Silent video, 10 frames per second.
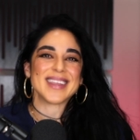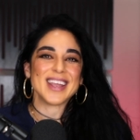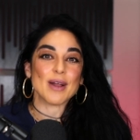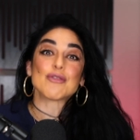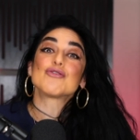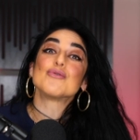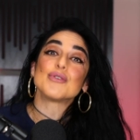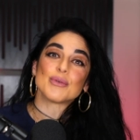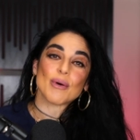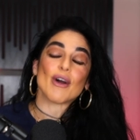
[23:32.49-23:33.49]
you know,
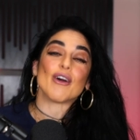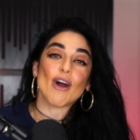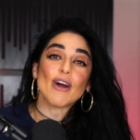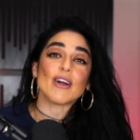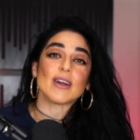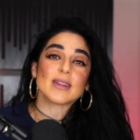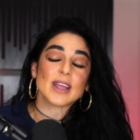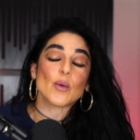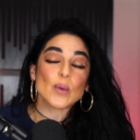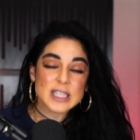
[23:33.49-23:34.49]
through our heart,
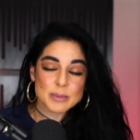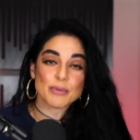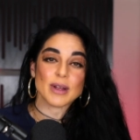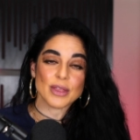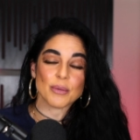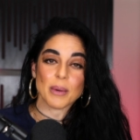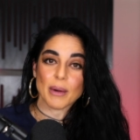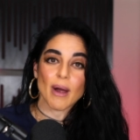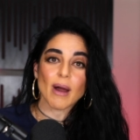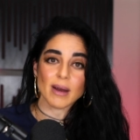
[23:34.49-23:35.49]
like whispering through
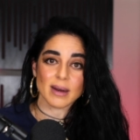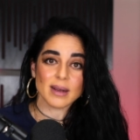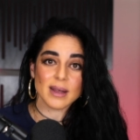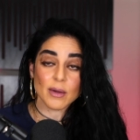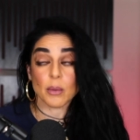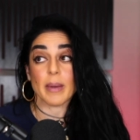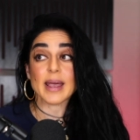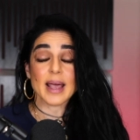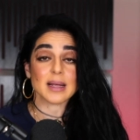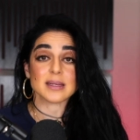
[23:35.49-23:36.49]
our heart. Or in my
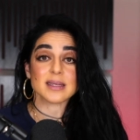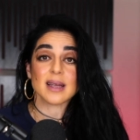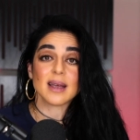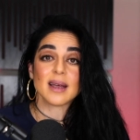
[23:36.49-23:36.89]
case,